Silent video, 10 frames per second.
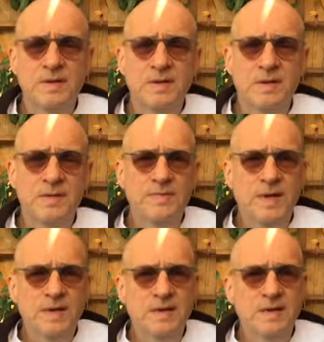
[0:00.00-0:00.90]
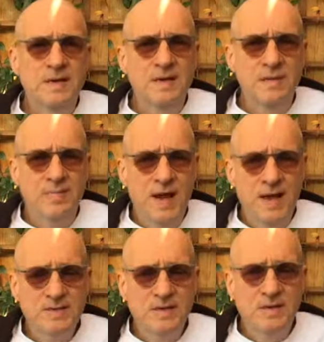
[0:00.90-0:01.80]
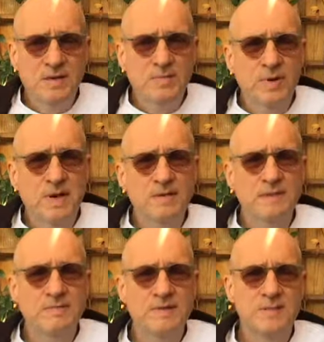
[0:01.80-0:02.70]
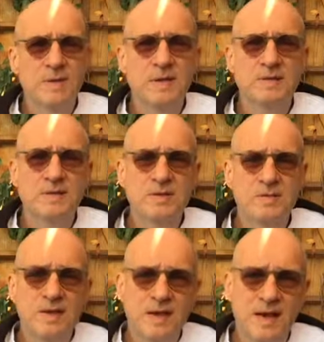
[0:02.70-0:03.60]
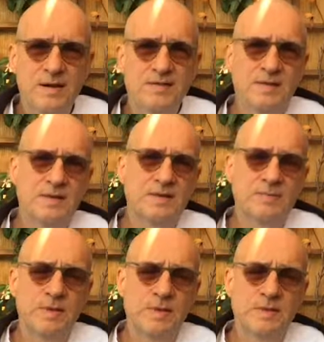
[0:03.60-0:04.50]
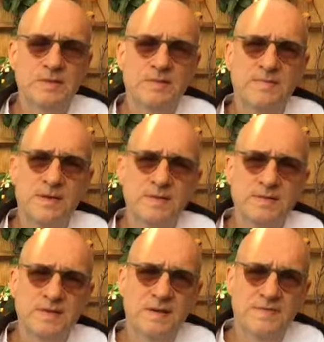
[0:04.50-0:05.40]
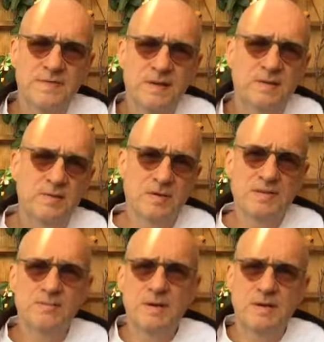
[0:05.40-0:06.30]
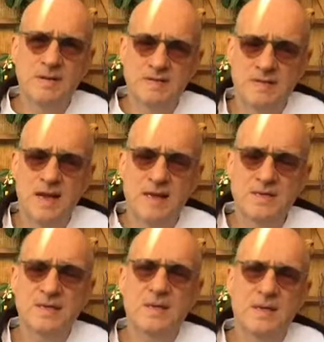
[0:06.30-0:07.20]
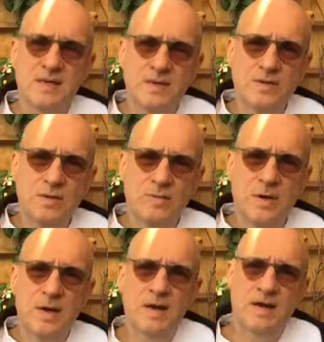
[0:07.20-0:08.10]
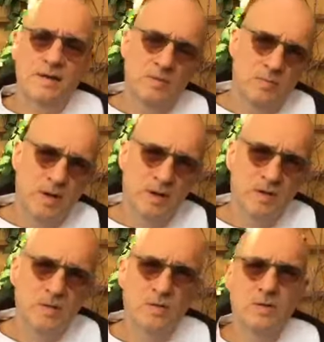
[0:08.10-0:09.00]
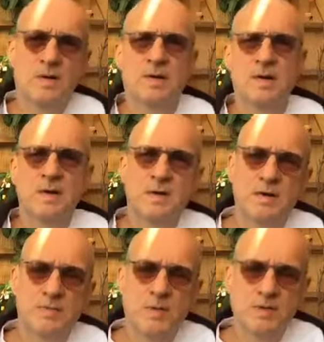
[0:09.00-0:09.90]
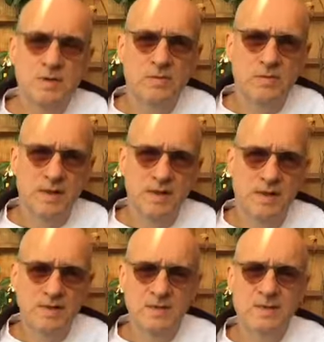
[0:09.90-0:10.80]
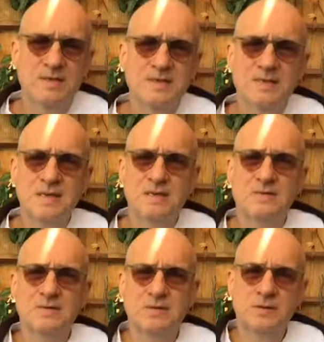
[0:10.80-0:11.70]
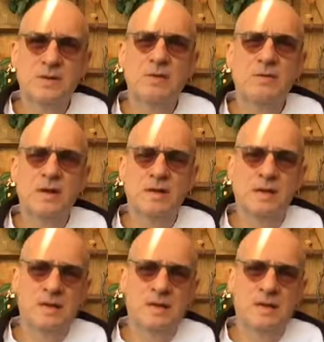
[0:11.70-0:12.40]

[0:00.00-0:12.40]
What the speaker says: And then in a compassionate embrace of someone else, you allow the experience of their suffering. You experience it actually in your body, and you bring your emotional regulation skills to it.